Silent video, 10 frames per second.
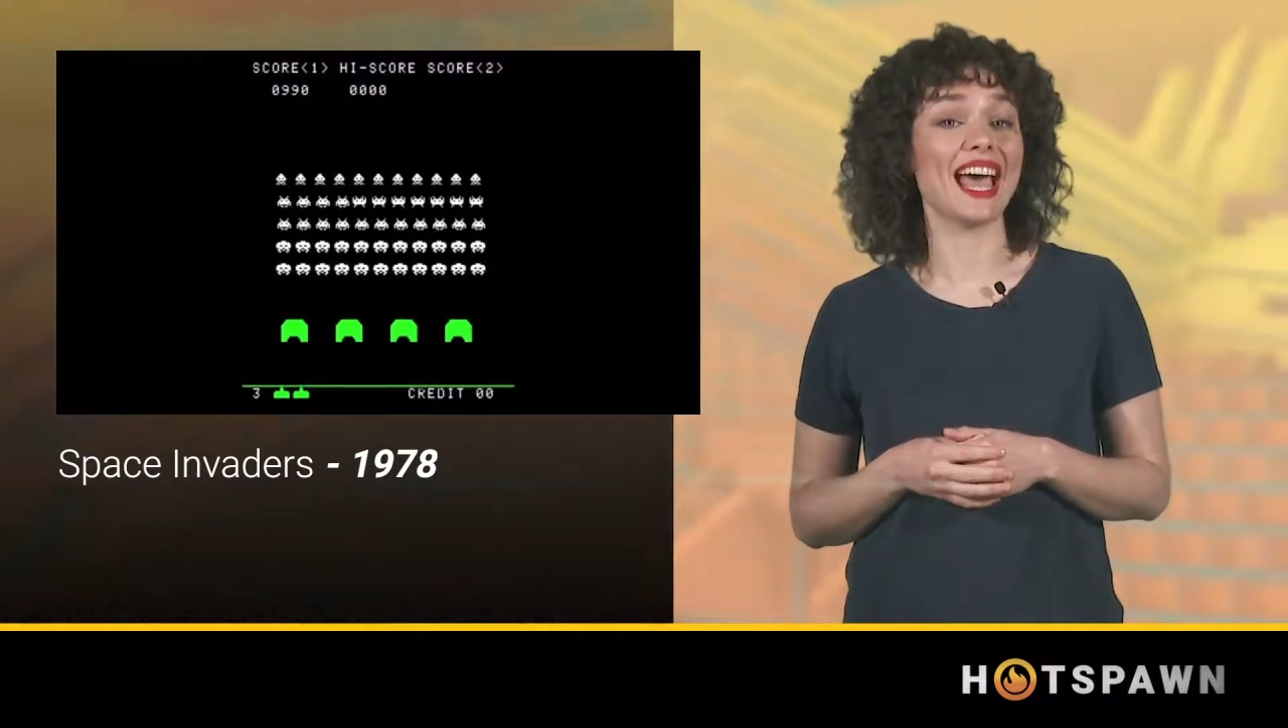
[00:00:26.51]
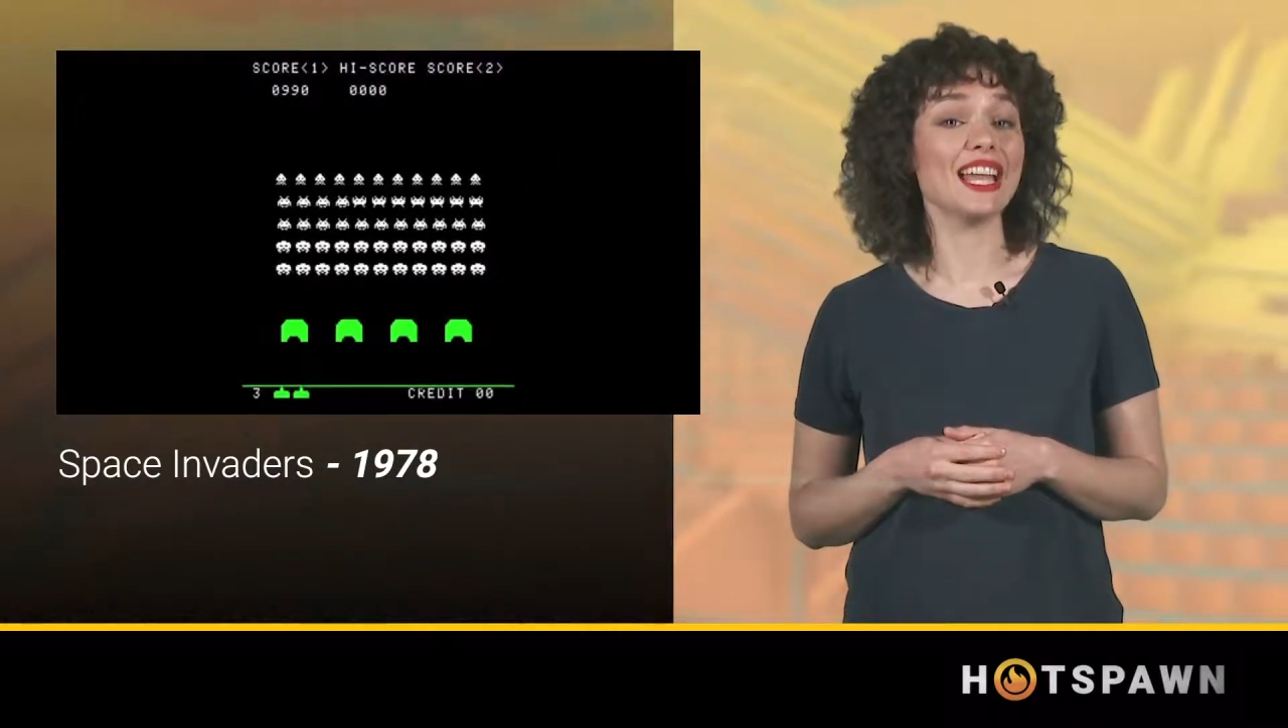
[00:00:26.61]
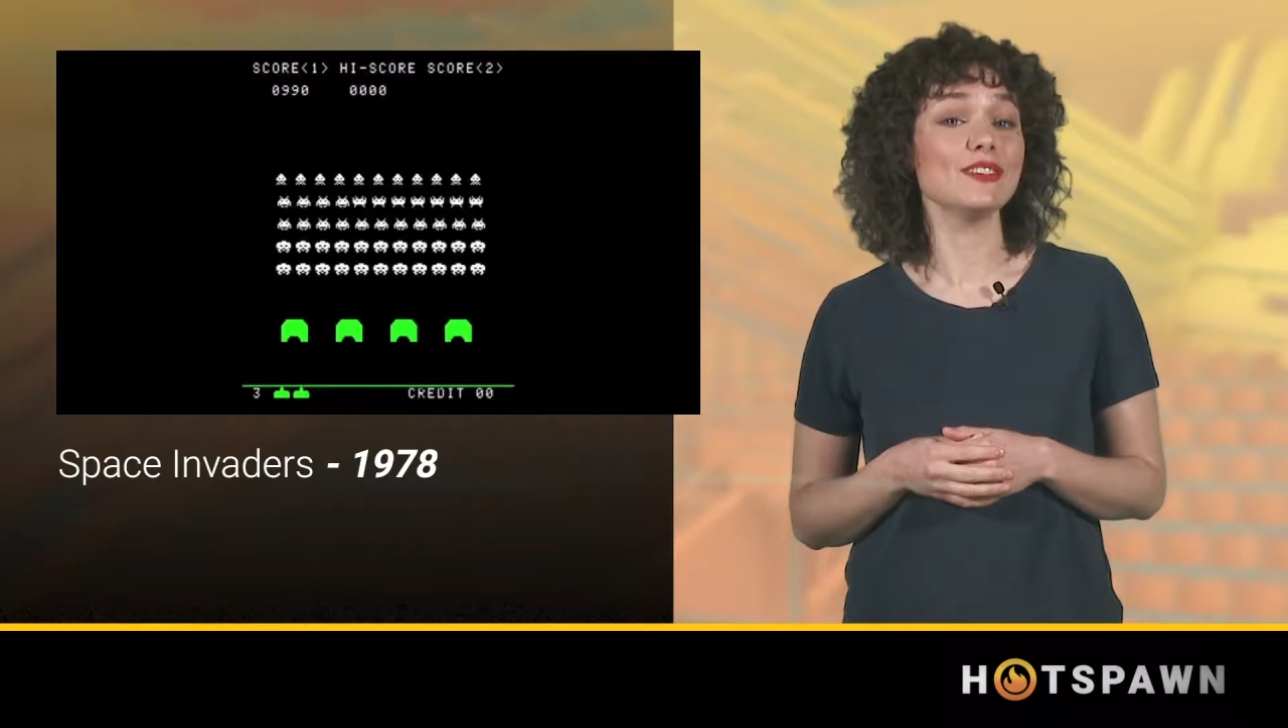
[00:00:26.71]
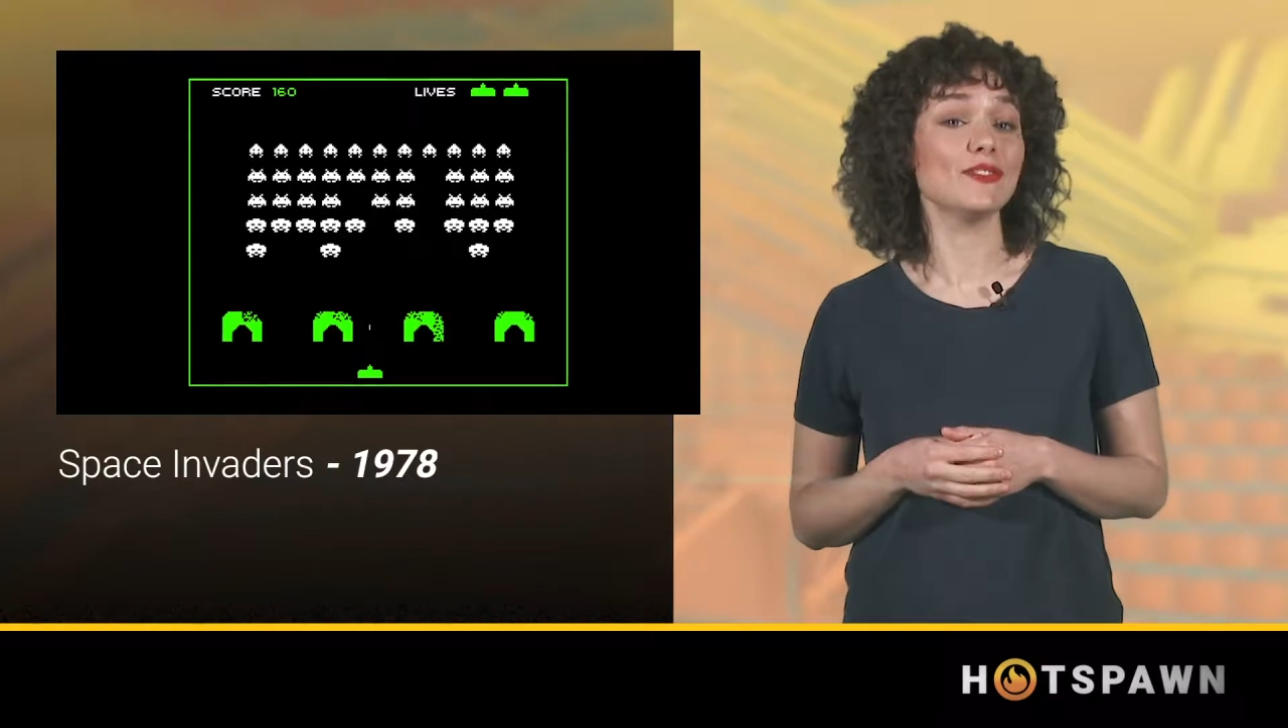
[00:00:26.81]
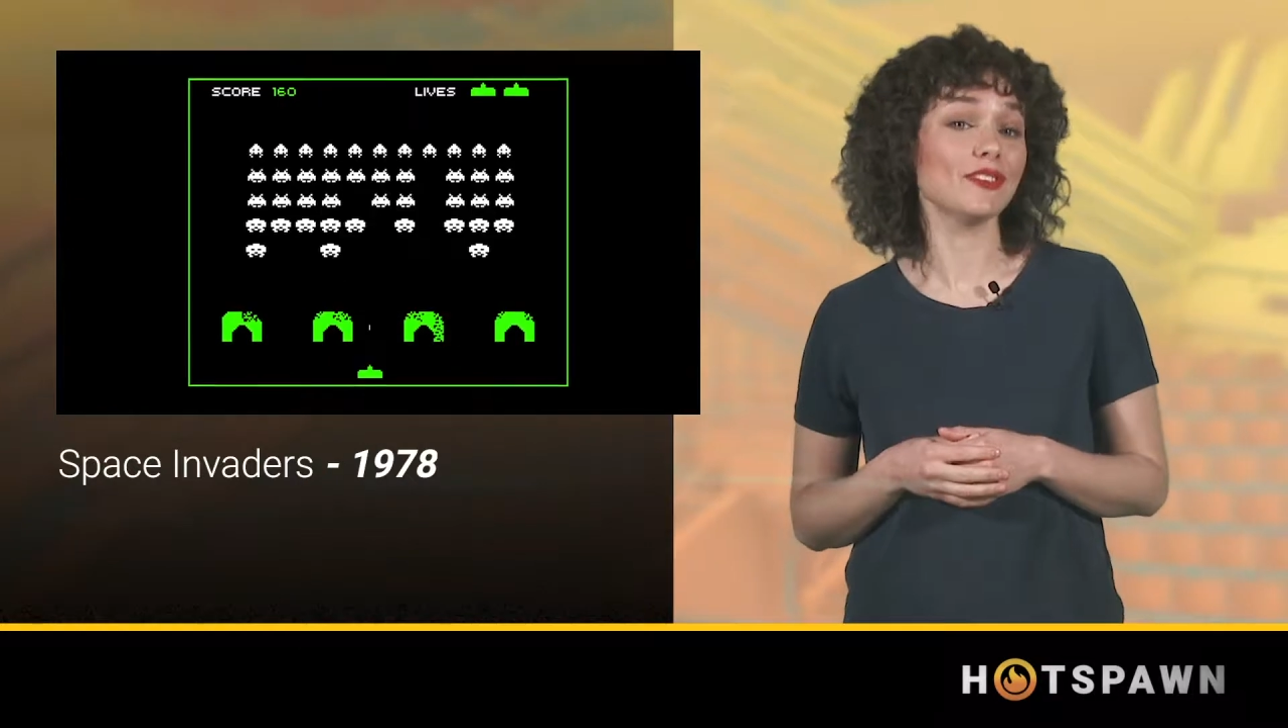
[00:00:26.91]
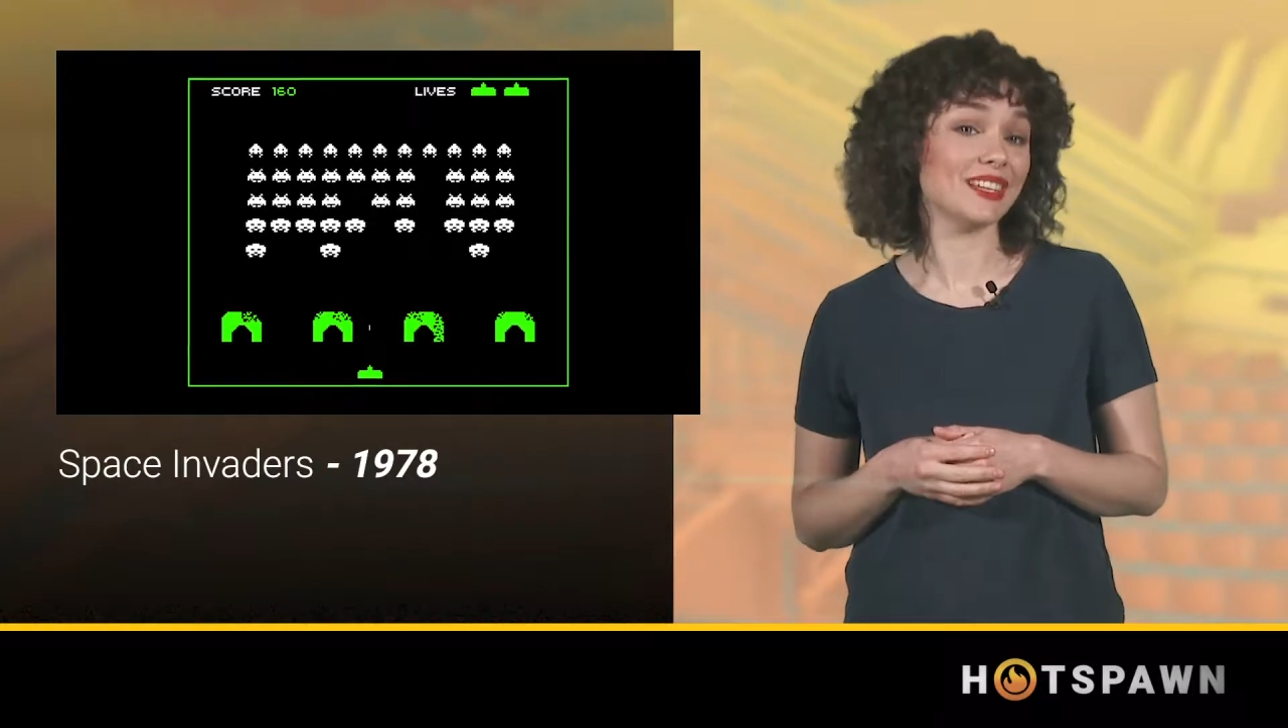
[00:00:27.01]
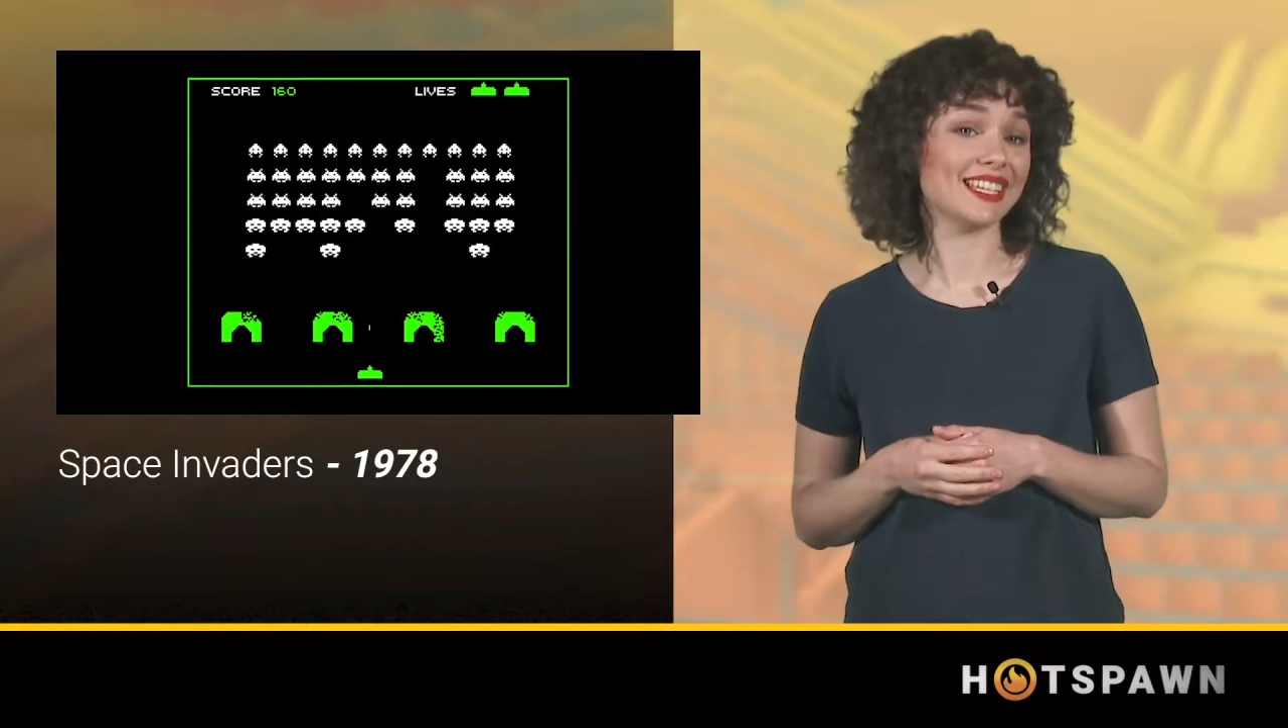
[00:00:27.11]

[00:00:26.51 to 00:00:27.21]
handful of